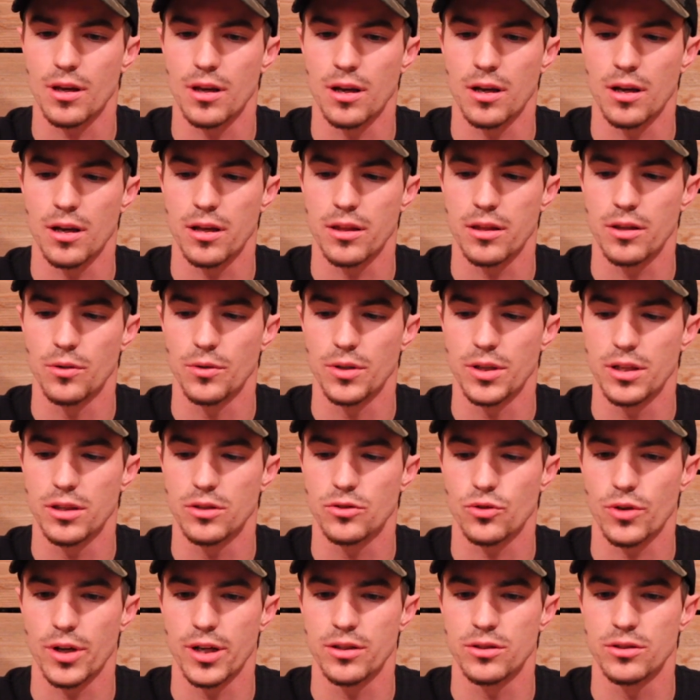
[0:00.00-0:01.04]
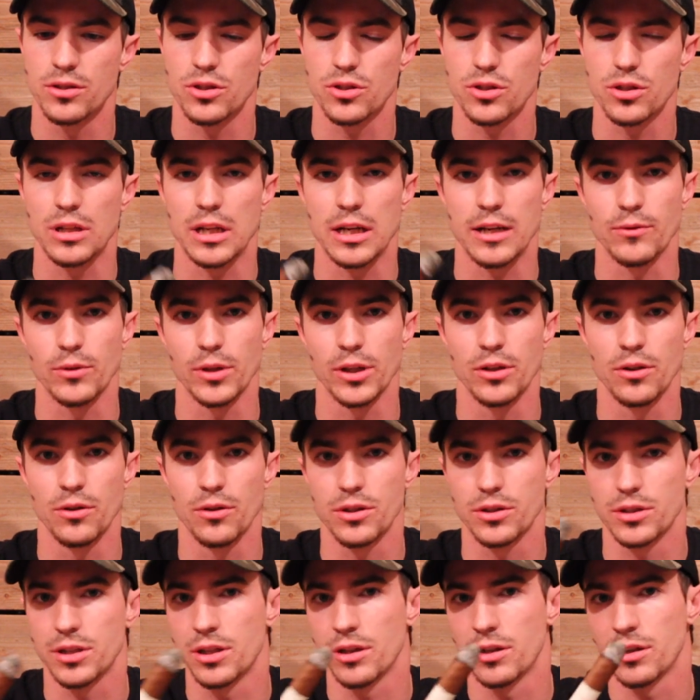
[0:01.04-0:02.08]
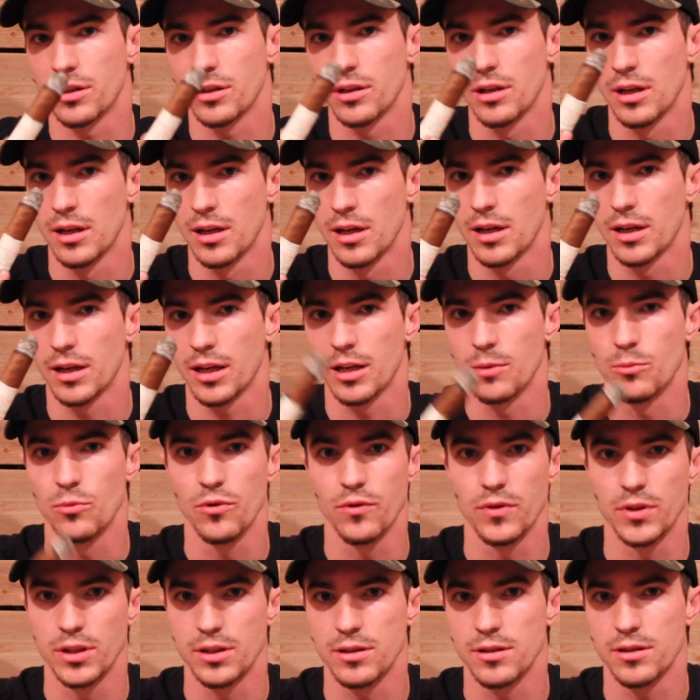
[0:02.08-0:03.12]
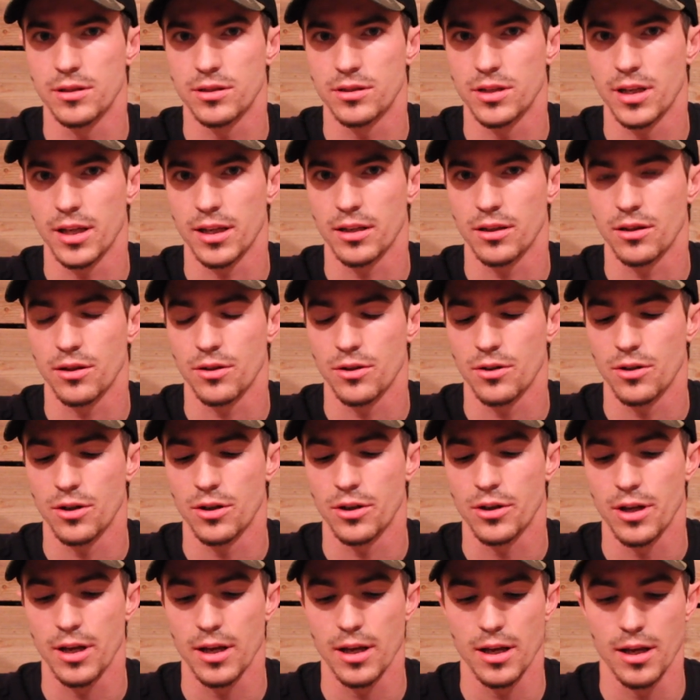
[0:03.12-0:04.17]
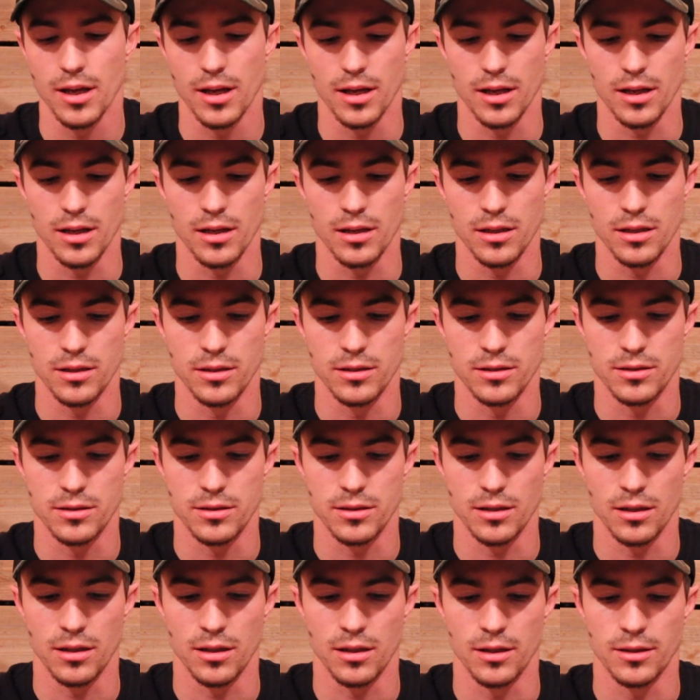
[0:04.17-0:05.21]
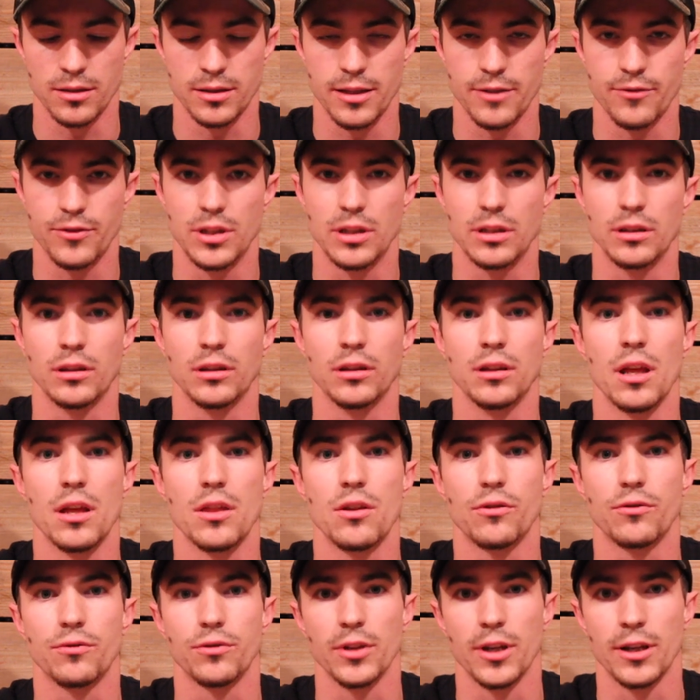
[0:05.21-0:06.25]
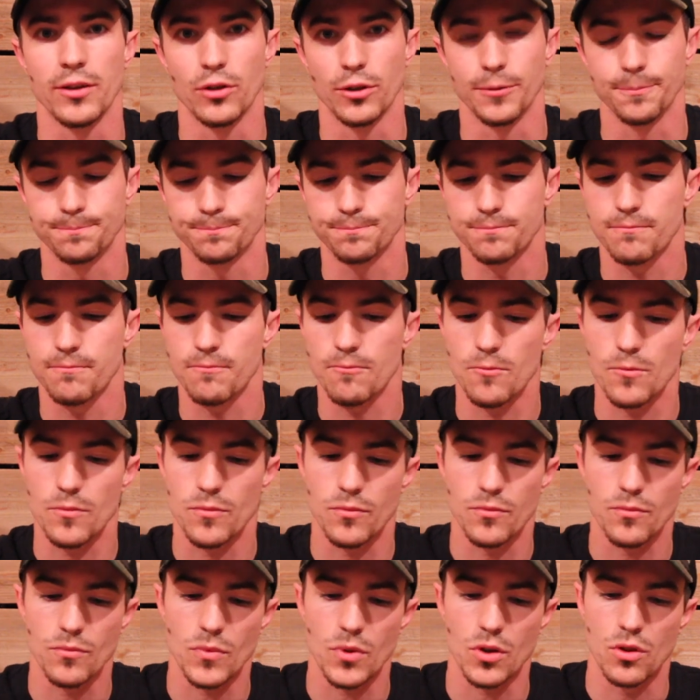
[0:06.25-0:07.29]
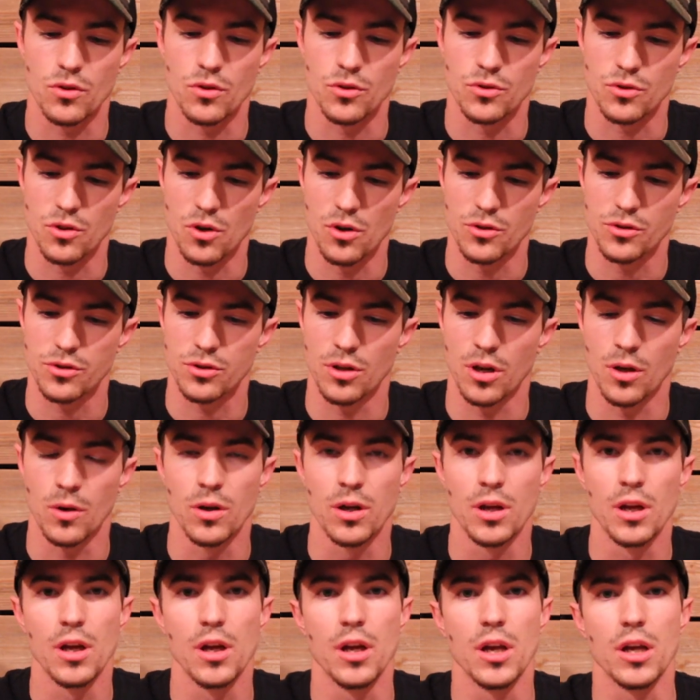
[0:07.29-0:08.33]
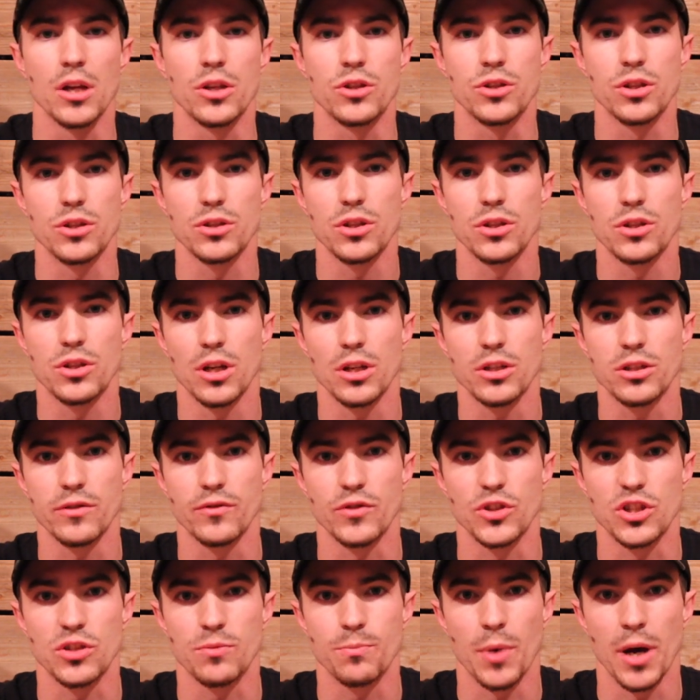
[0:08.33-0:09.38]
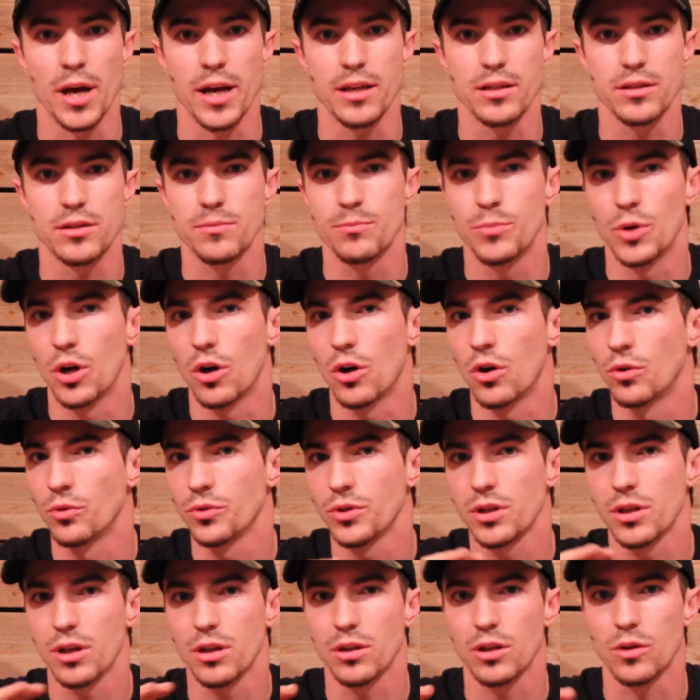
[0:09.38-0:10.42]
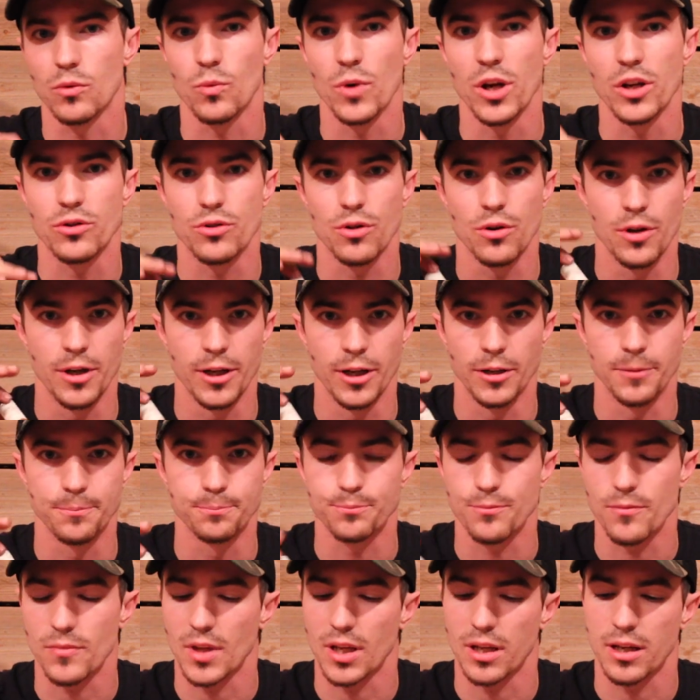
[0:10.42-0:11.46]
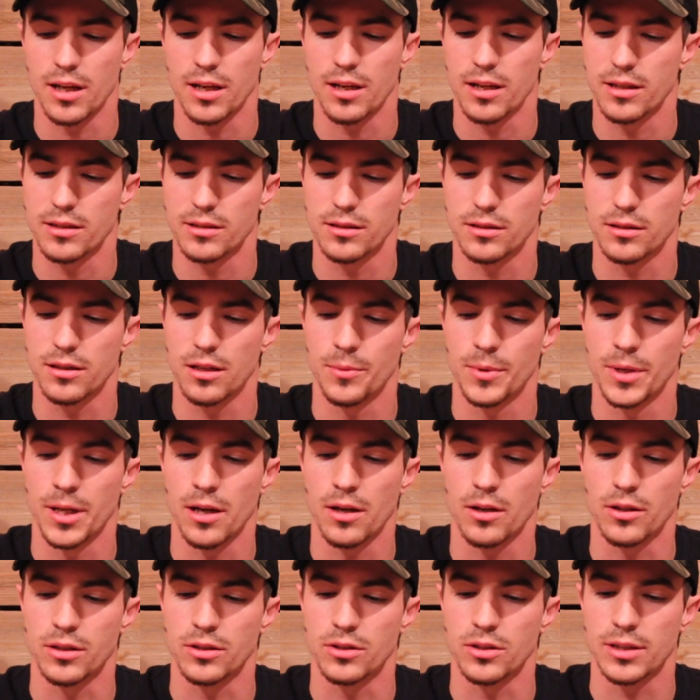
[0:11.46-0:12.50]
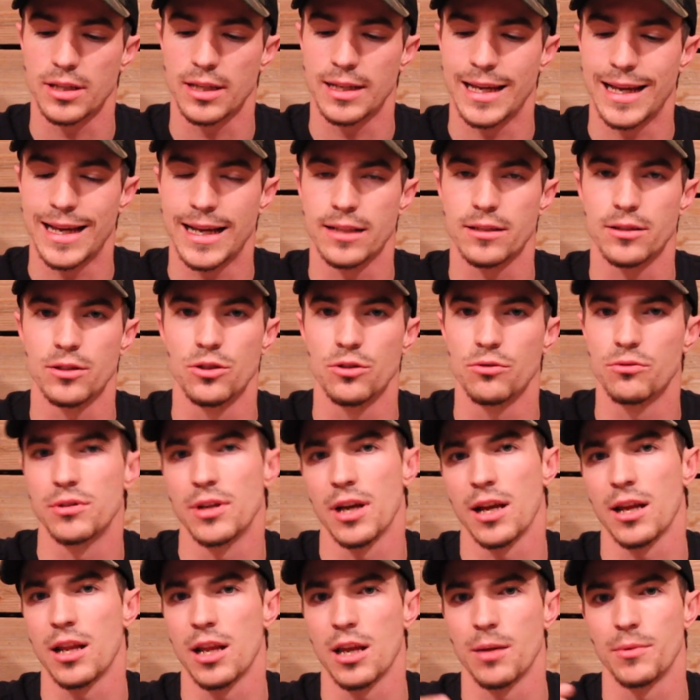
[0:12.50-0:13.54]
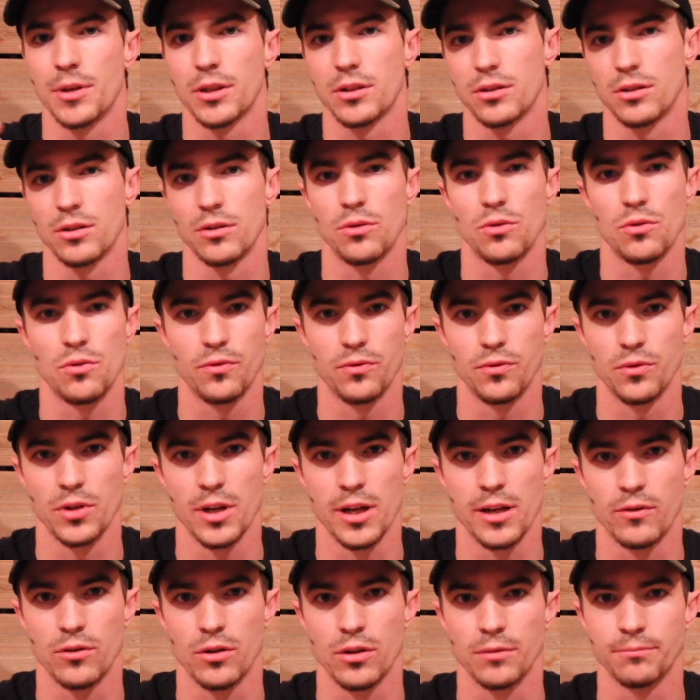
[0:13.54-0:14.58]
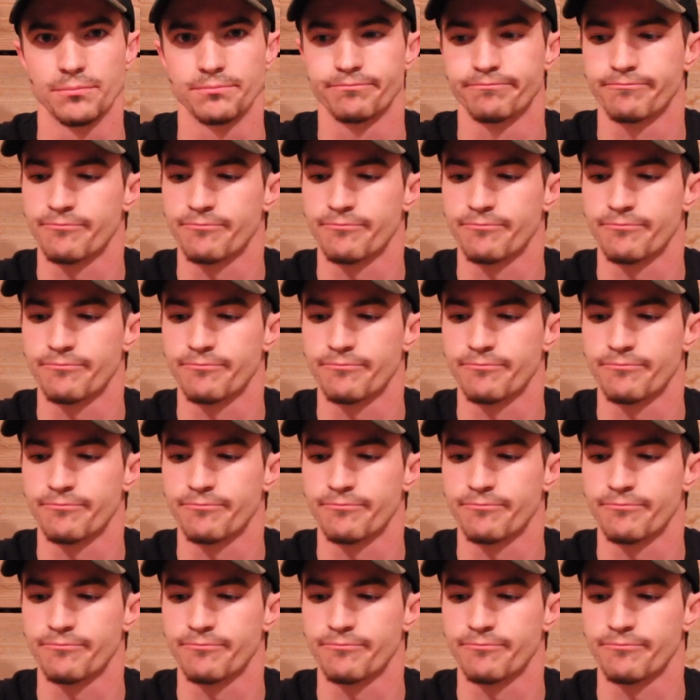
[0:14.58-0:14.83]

The only transition that I really noticed here, kind of moving into the second, third, is definite leather flavor. There's also just a touch of spice, but only on the retro hill. Kind of as it's coming out, it just kind of adds a new dynamic to the whole flavor